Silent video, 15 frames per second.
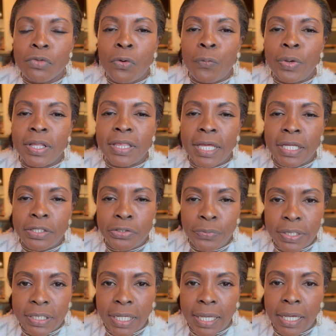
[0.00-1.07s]
when they do
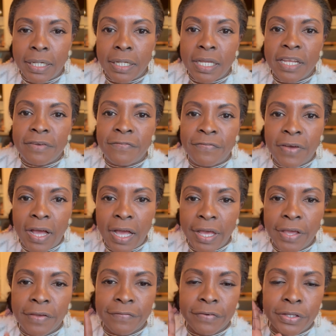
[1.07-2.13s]
it again in
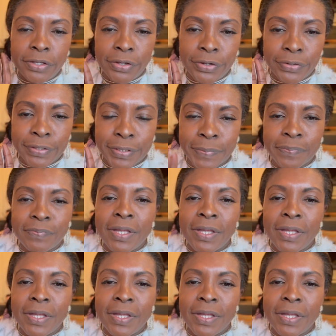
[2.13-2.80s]
5 years.